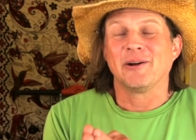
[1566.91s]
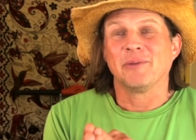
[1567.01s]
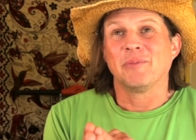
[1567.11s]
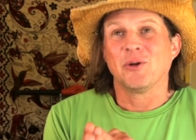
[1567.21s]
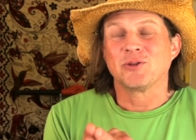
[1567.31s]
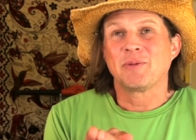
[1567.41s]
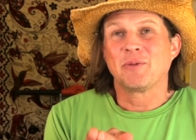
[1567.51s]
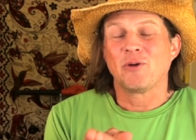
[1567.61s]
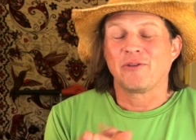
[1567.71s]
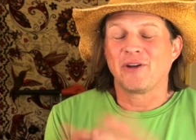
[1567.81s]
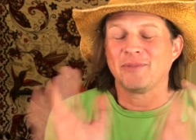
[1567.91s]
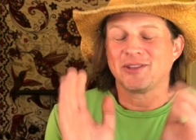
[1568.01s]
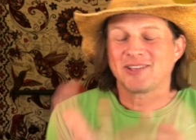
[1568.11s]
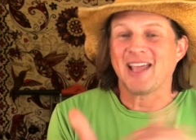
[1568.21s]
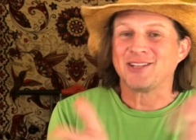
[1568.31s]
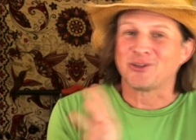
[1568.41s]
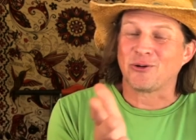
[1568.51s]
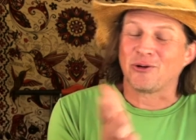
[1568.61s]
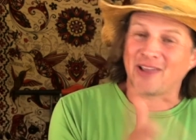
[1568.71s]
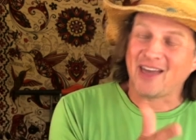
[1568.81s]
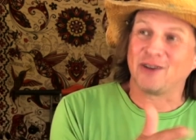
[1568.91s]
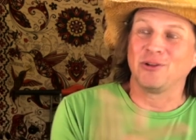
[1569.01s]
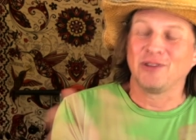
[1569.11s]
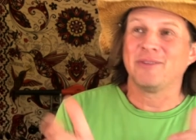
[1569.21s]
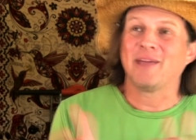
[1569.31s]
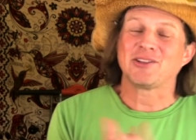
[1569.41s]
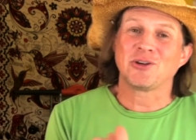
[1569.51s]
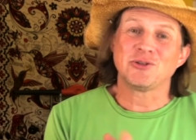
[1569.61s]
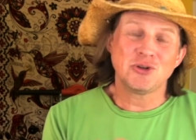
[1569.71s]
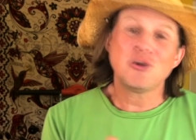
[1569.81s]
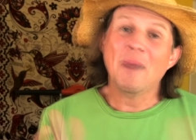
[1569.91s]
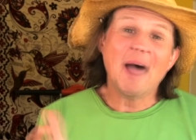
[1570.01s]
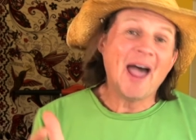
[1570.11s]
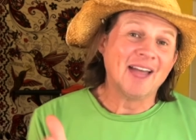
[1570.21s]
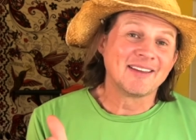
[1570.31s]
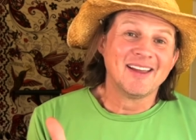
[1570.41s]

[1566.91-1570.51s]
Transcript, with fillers: or most people who are from the States or Canada who live in Mexico do go back,